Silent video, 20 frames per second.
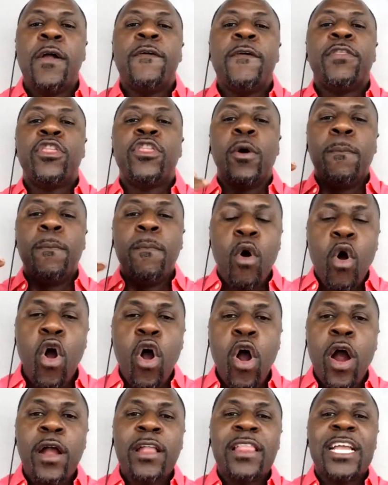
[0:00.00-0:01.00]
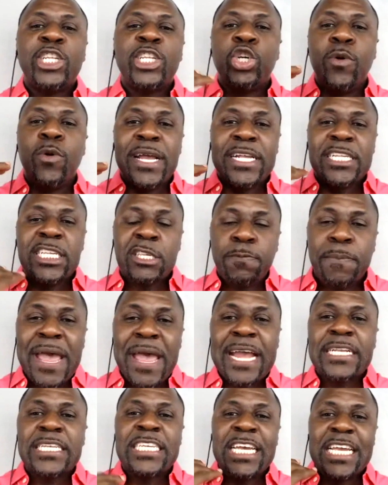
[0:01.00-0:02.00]
the more that you
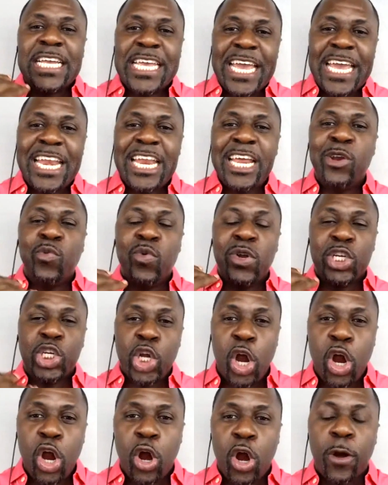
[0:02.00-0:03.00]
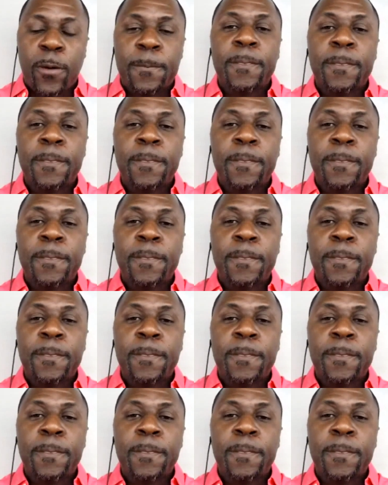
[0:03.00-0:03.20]
expect to get in return.